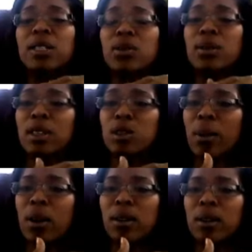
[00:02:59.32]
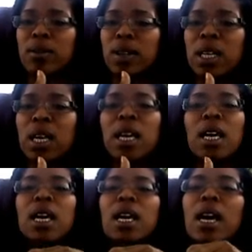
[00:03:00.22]
so that's part of it.
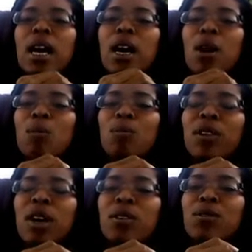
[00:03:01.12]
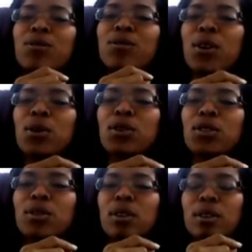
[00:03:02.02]
Their
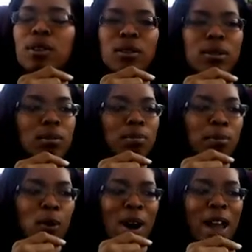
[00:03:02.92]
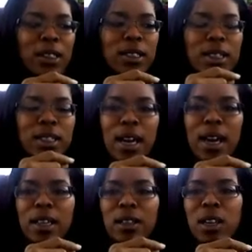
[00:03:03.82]
first miraculous
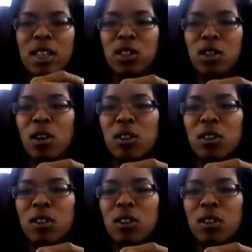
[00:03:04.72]
sign that they saw